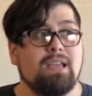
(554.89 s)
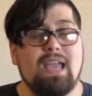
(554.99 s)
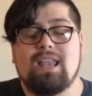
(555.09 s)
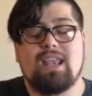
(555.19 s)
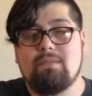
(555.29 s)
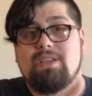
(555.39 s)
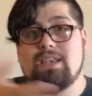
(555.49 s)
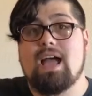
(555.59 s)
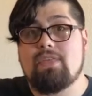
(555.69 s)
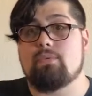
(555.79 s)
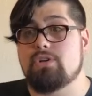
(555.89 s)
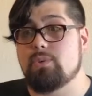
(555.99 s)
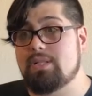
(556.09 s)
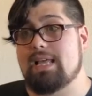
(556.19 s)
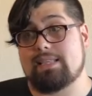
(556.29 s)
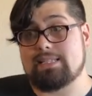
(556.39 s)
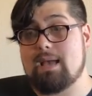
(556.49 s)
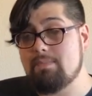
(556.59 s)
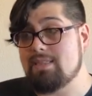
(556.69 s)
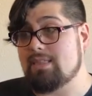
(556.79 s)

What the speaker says: And I mean, now that we're doing that, does that mean